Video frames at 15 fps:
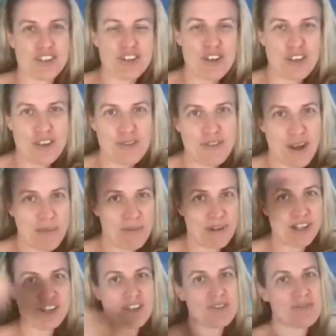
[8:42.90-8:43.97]
on the
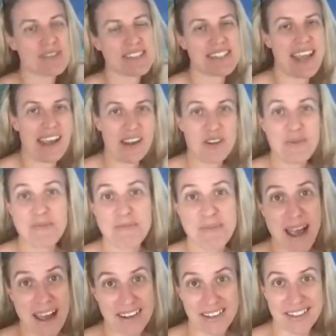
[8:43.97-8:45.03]
vibrational scale
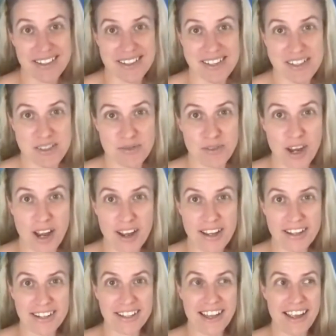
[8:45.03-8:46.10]
matters,
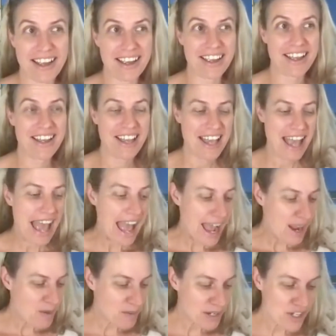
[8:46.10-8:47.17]
right? Like,
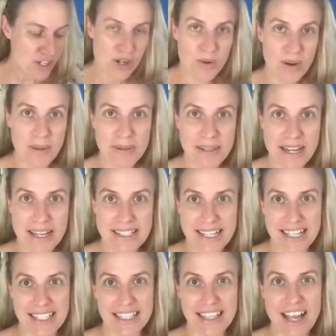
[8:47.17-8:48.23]
how we show up in our
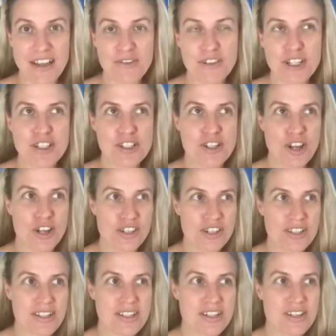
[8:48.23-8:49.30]
daily life. And it's not
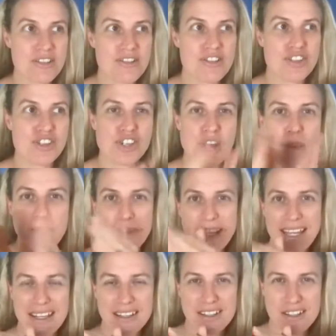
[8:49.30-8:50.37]
just to jump
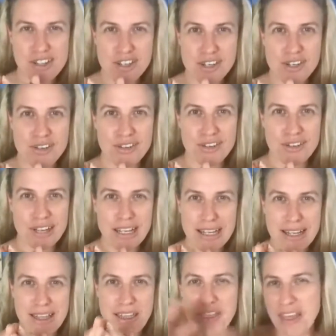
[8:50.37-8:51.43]
into
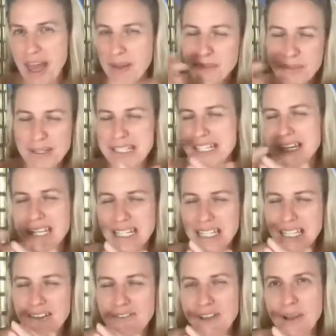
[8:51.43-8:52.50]
that
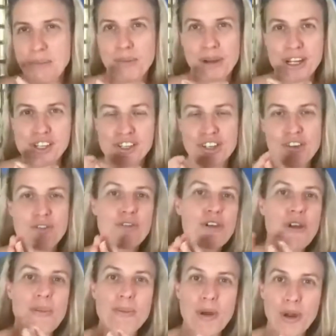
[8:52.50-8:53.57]
particular vibration for
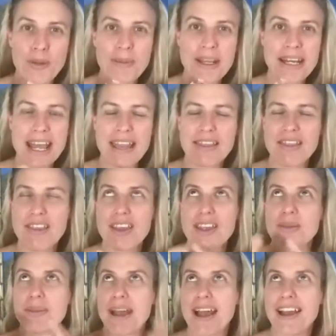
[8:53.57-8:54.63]
a moment and think
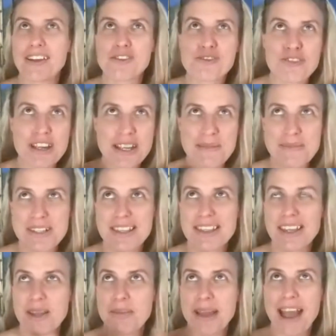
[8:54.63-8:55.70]
about our dreams and
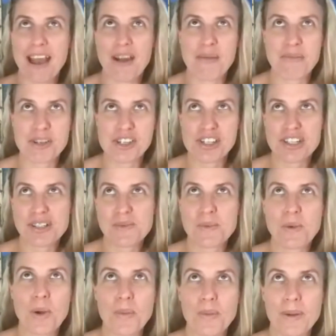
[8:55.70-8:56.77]
think about our ambitions of
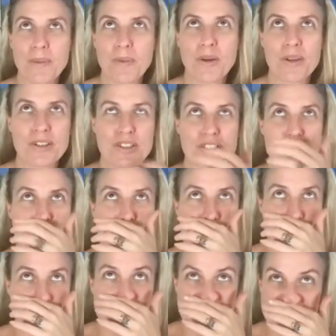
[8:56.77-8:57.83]
what we want to
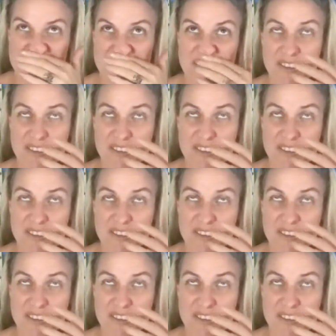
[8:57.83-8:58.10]
achieve,